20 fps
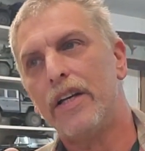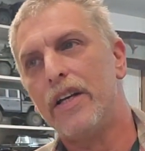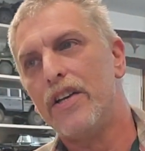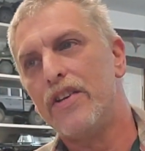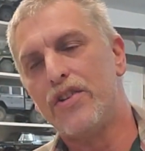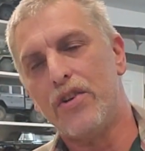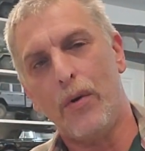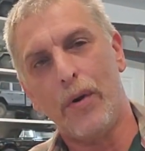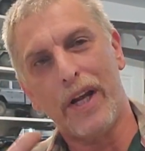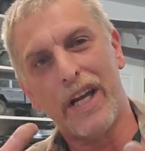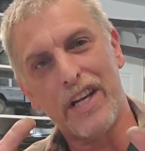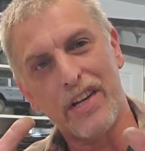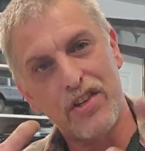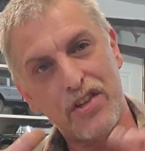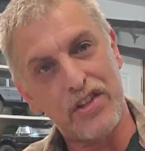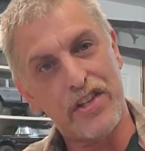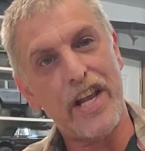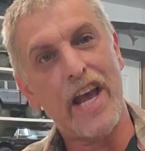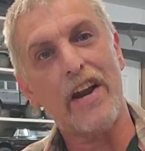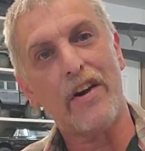so it can
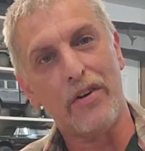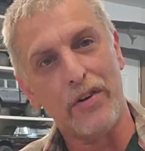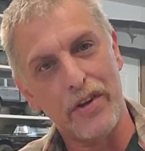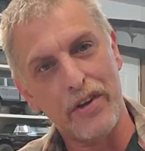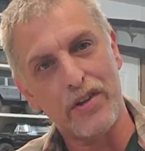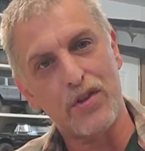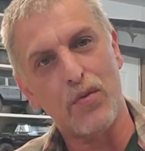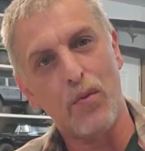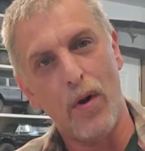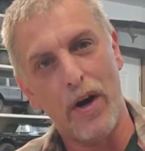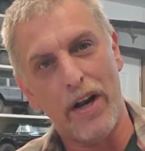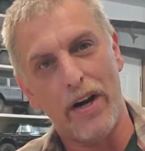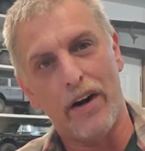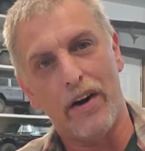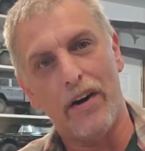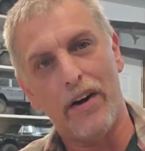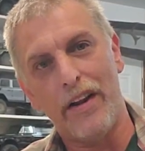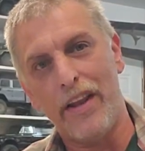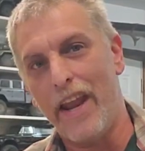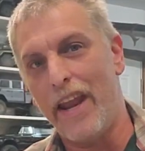settle this
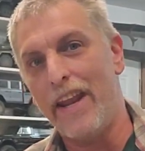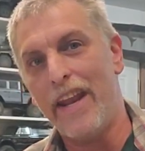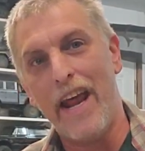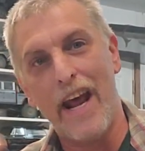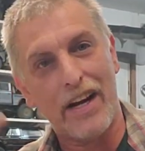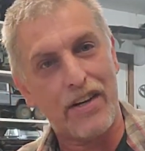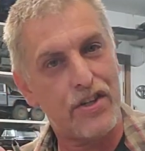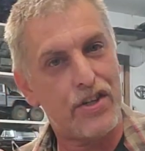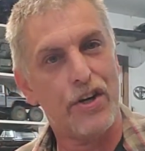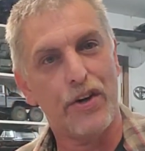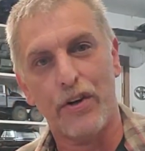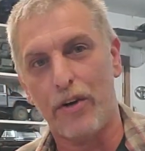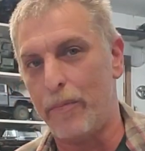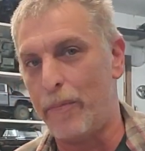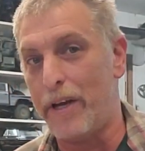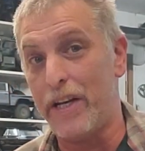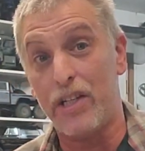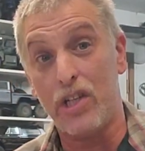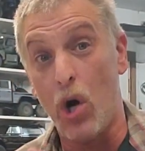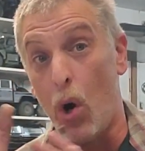winter, and then next year it'll
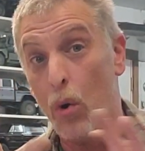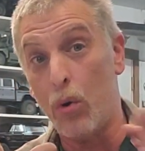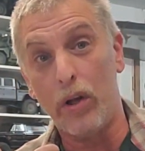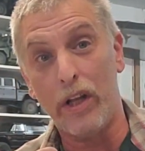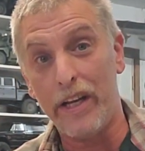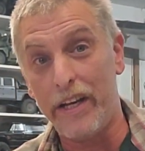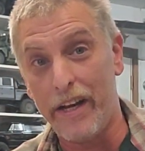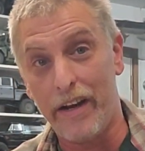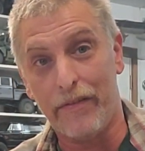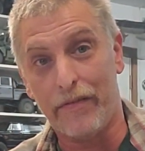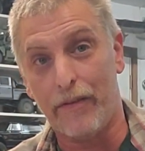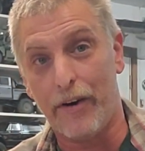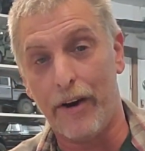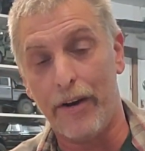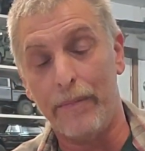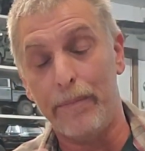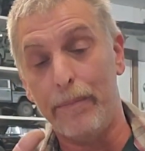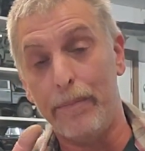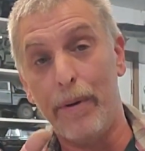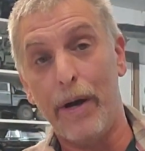be totally
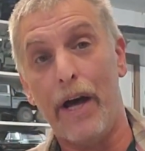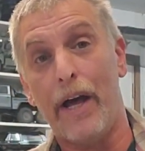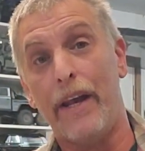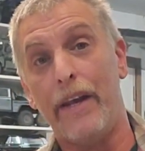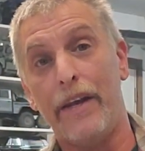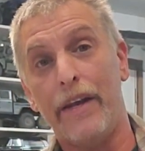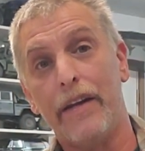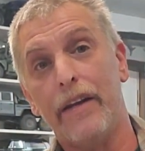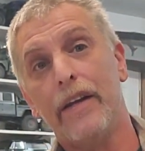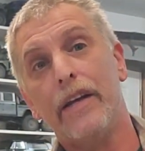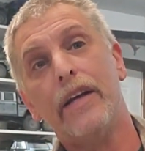different, but